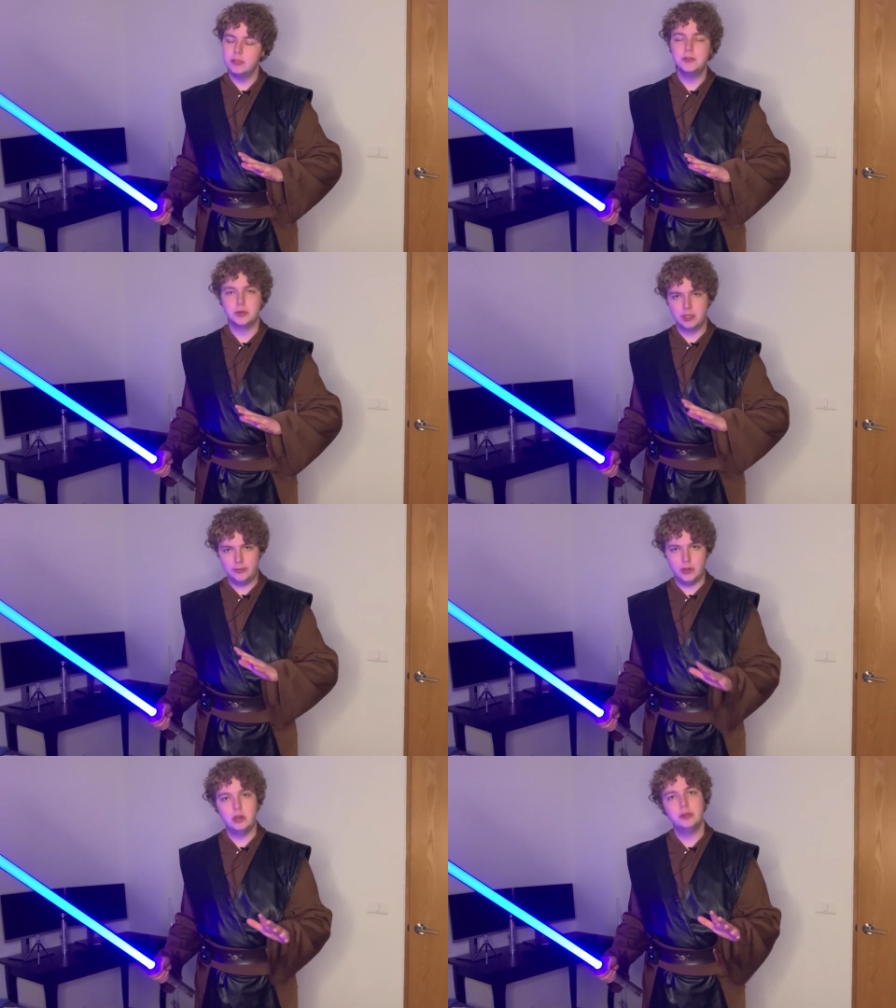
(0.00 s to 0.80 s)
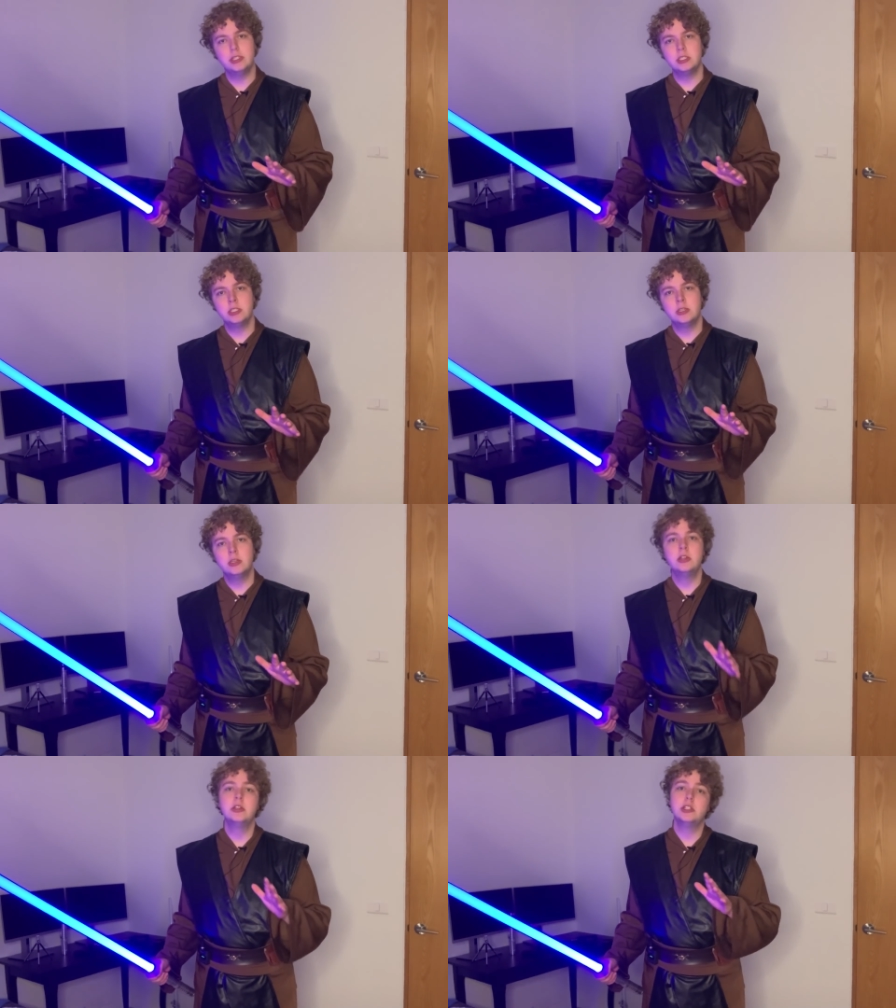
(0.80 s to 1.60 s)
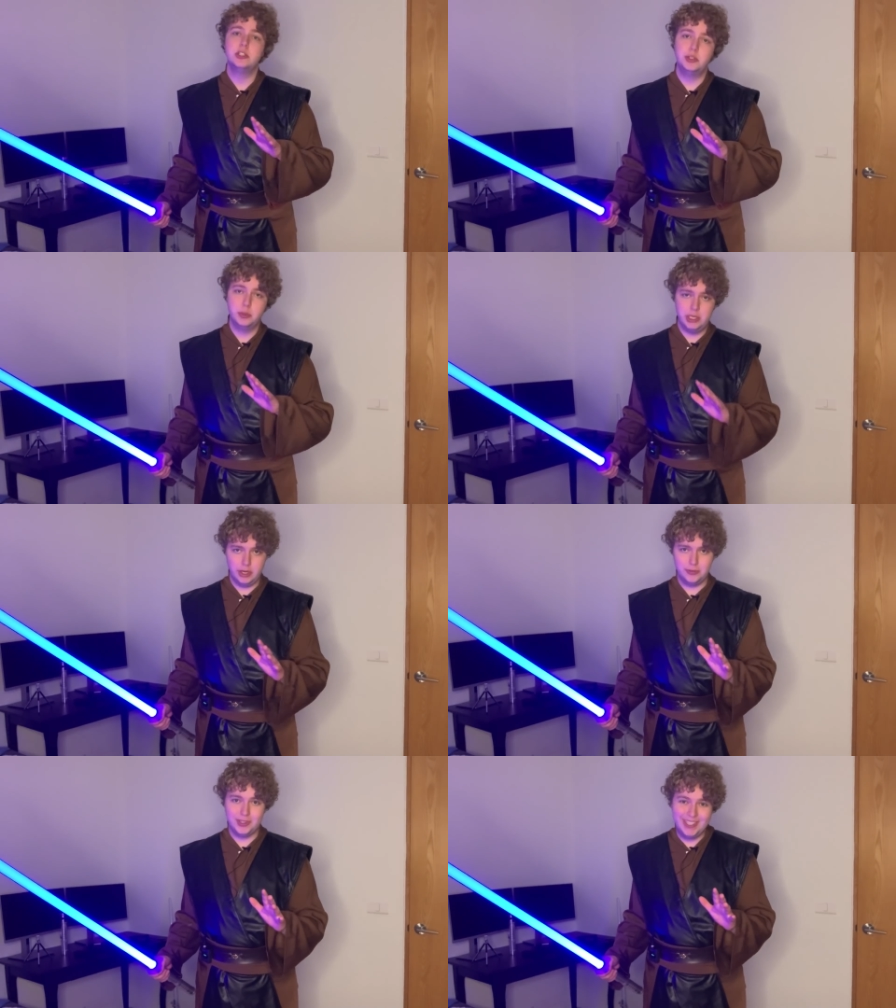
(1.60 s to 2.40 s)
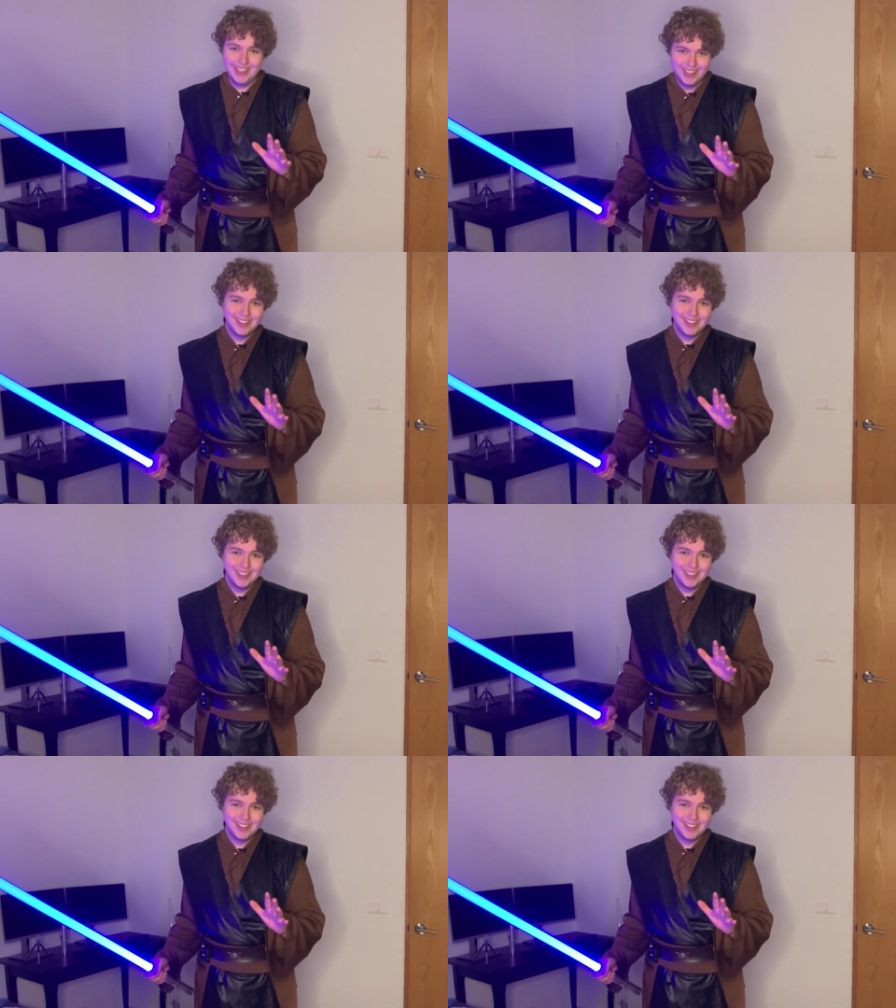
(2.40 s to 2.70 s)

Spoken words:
if you're gonna follow this, do it carefully.